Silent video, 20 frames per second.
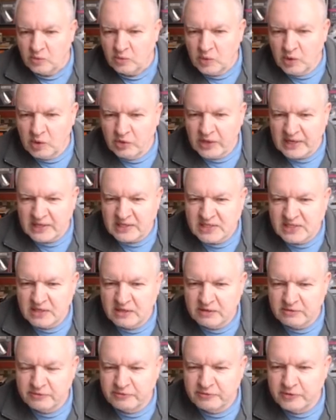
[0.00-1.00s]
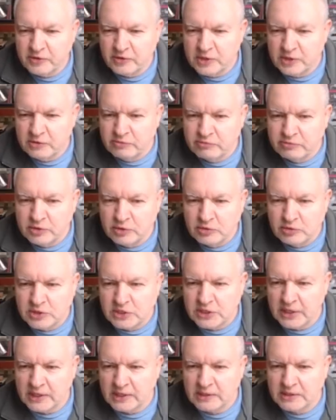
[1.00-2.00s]
Well, that's it, fully
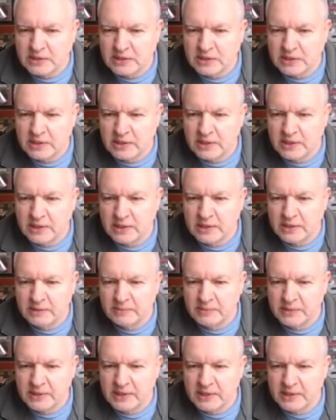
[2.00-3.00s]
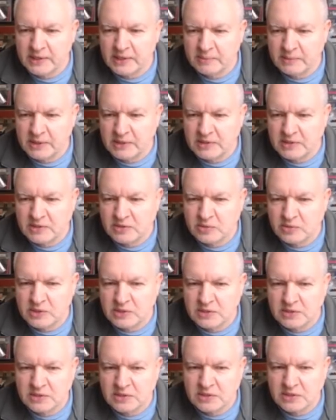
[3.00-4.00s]
routed. Can I make this
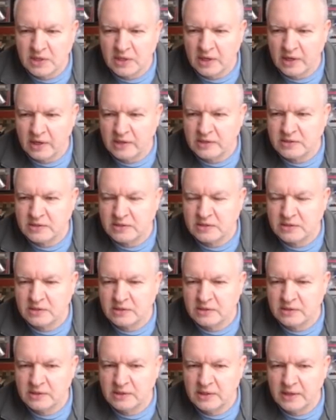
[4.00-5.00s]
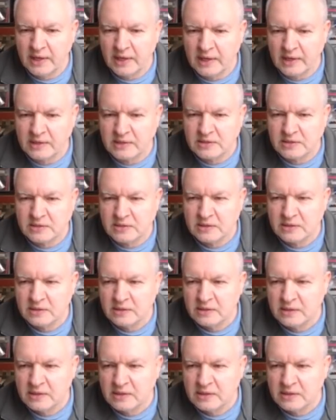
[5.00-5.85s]
twice the size? Yes,